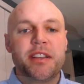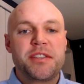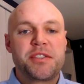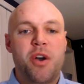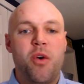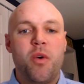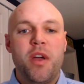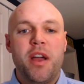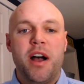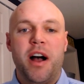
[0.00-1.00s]
So
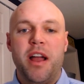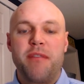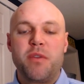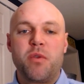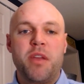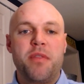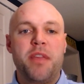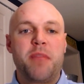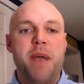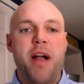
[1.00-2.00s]
if you can
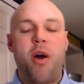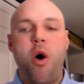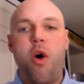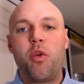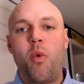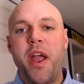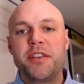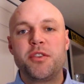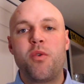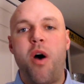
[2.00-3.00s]
think back all the
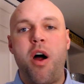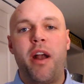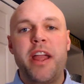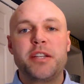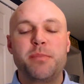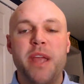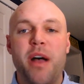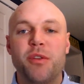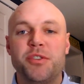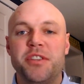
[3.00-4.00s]
way to our
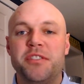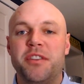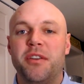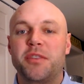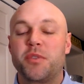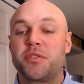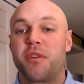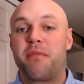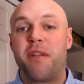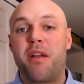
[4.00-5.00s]
HBLG series, which
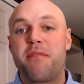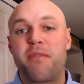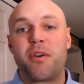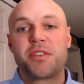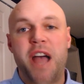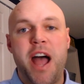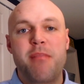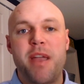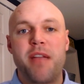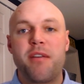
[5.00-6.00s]
is our very first
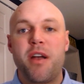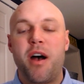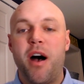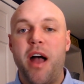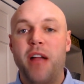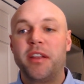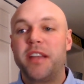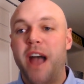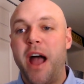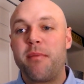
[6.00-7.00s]
high bay,
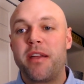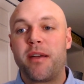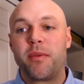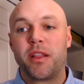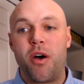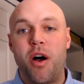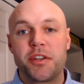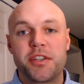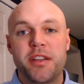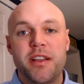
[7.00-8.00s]
LED high bay that we
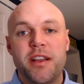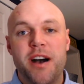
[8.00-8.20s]
launched,